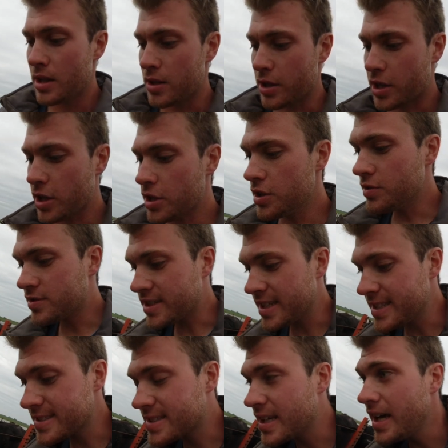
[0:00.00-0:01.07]
The good news
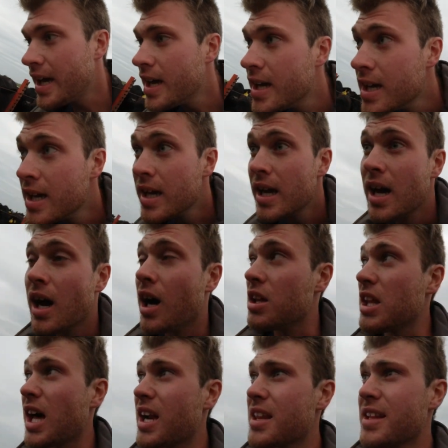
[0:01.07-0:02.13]
is a
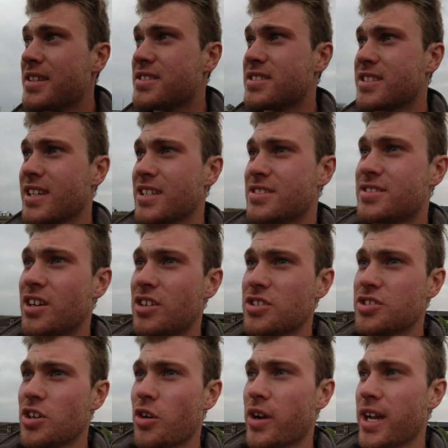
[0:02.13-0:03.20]
lot of this is gonna start
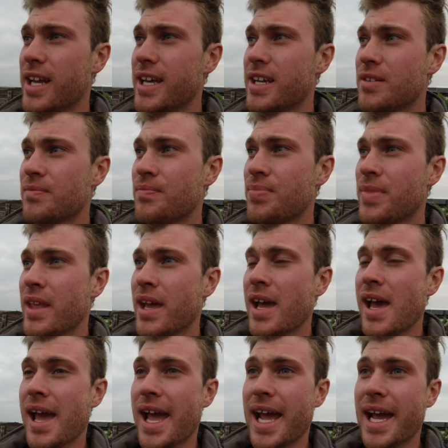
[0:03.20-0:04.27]
soaking in
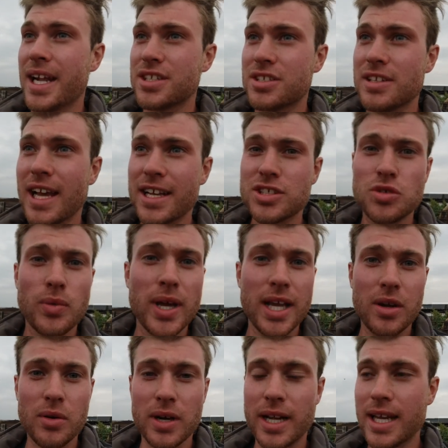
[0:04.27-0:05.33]
and next
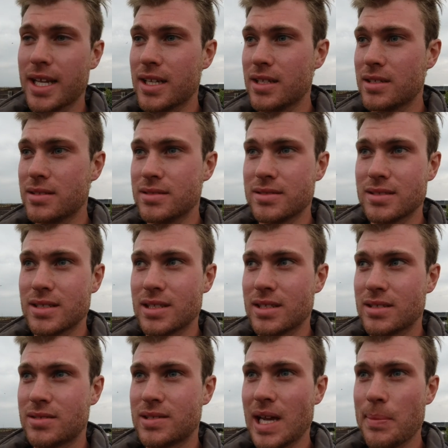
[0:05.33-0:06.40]
week we're getting
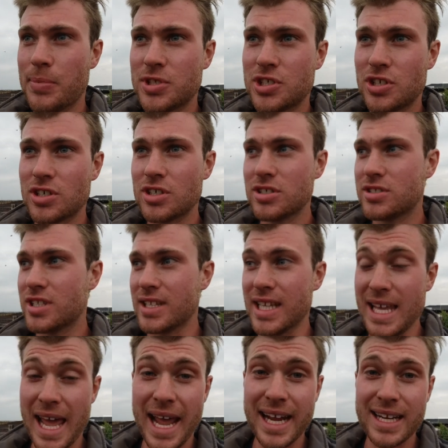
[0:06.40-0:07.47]
temperatures in
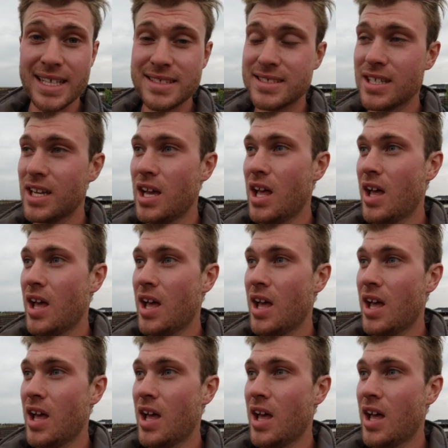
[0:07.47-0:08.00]
the 80s.